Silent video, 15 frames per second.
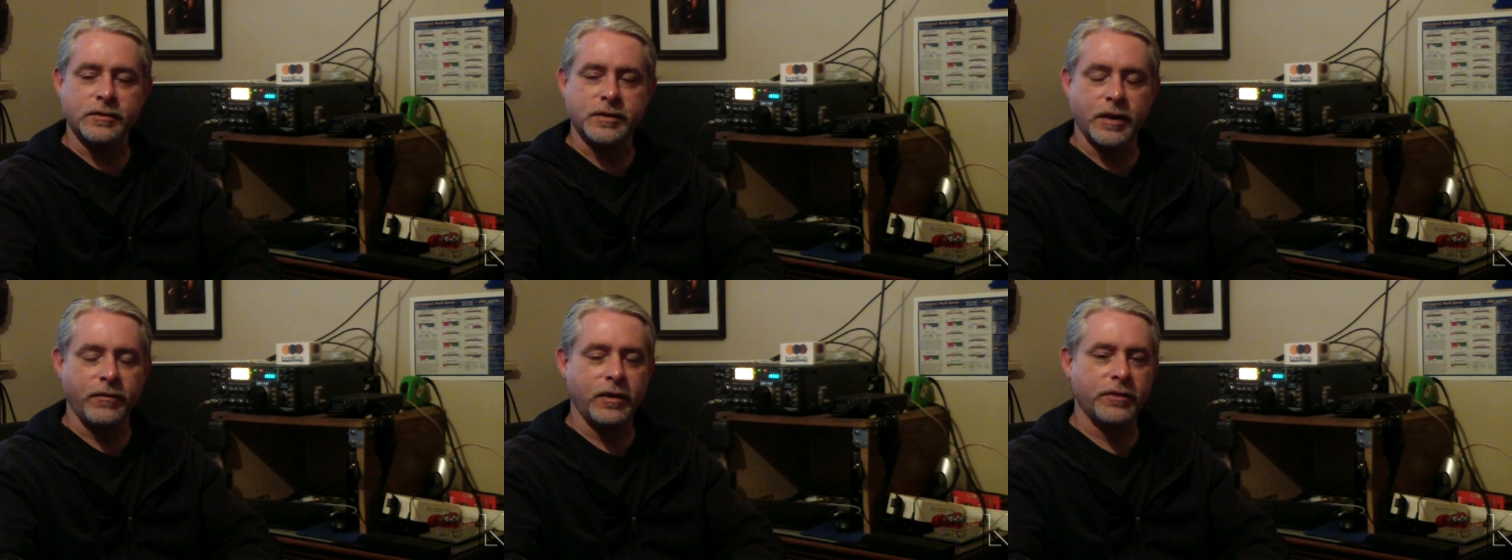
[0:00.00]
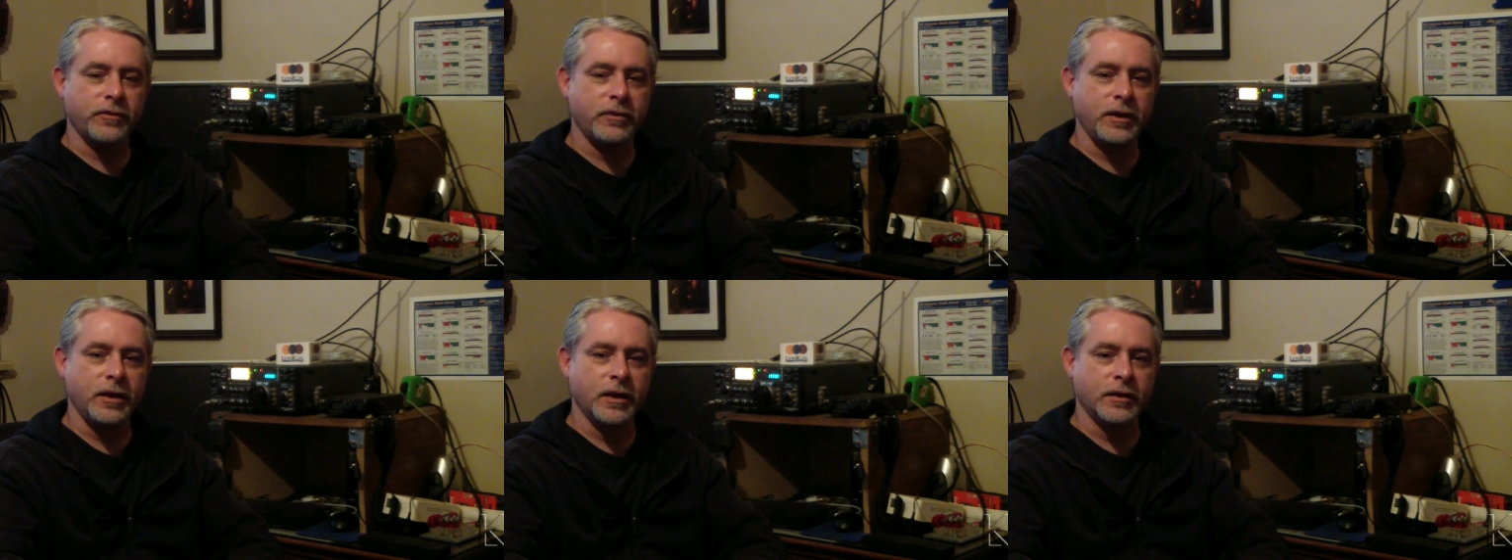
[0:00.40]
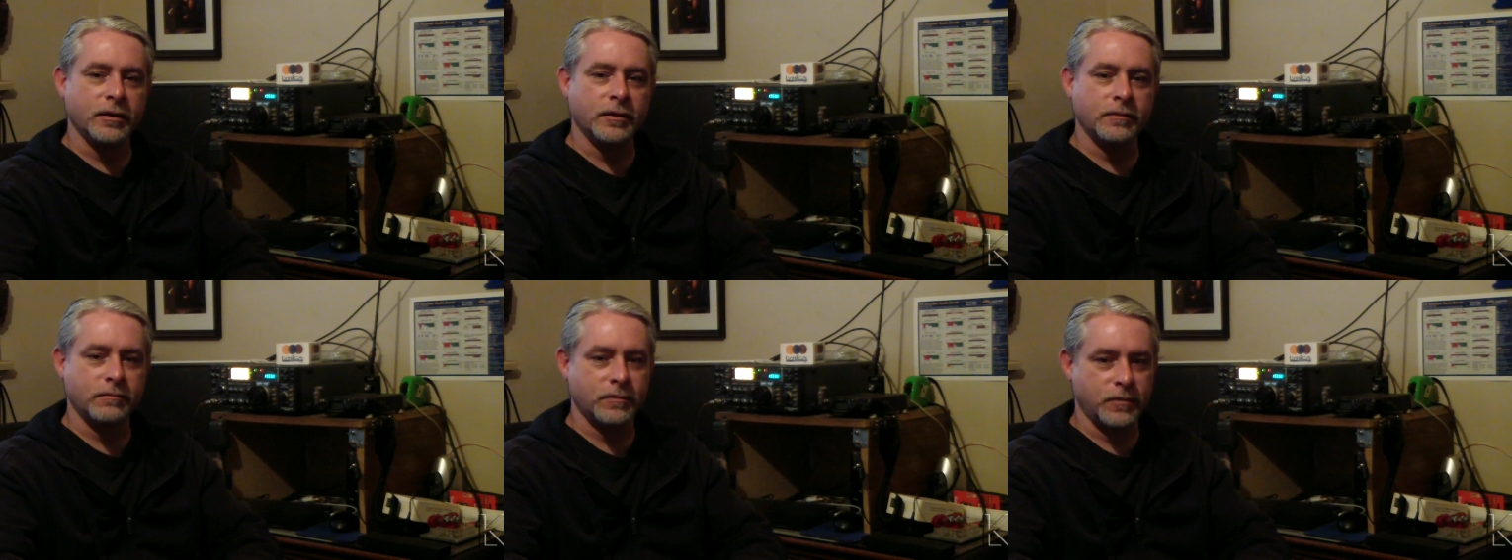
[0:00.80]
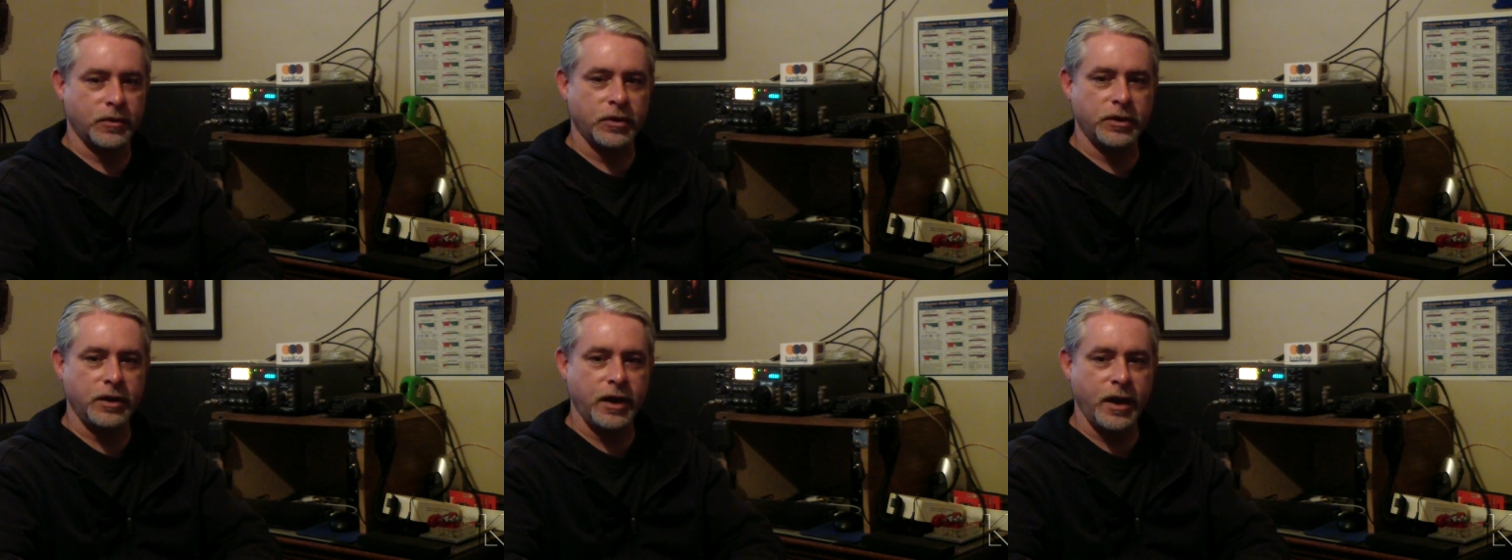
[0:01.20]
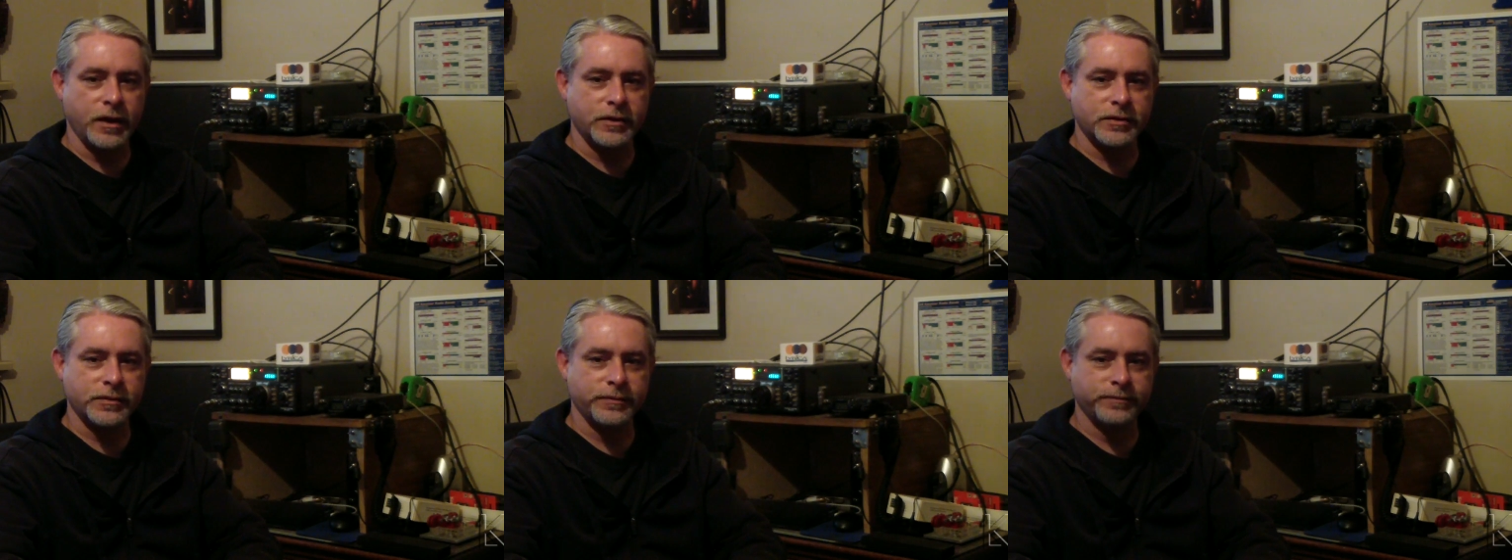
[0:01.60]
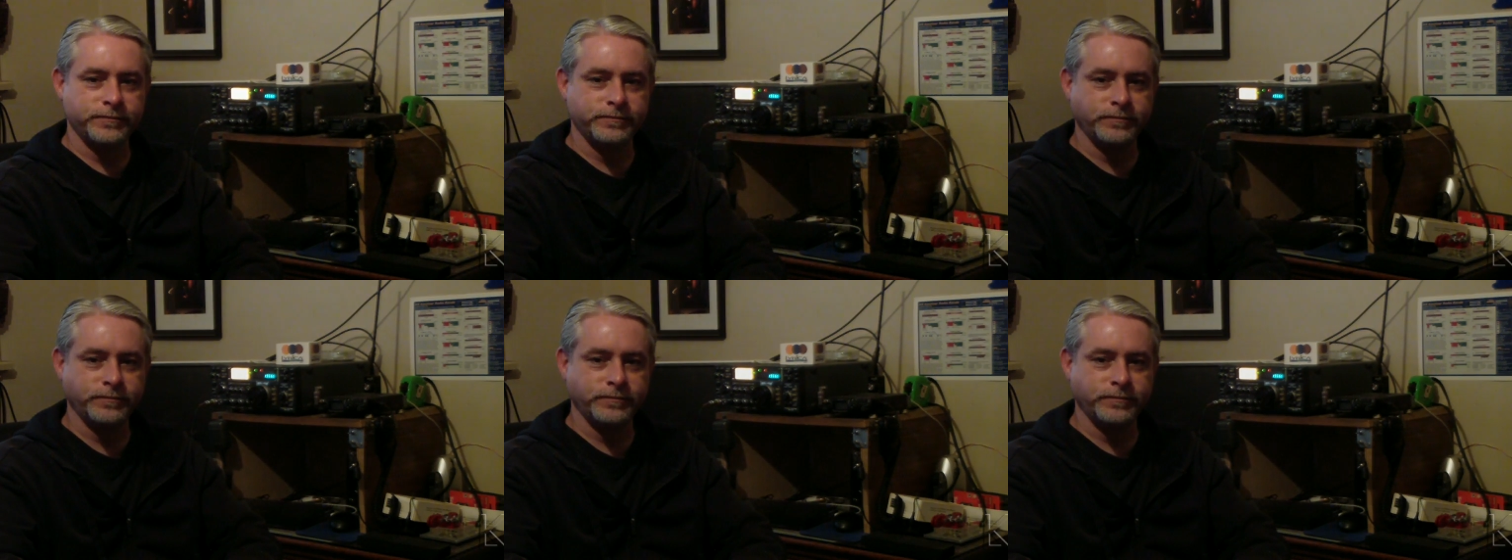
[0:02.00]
73 and good DX.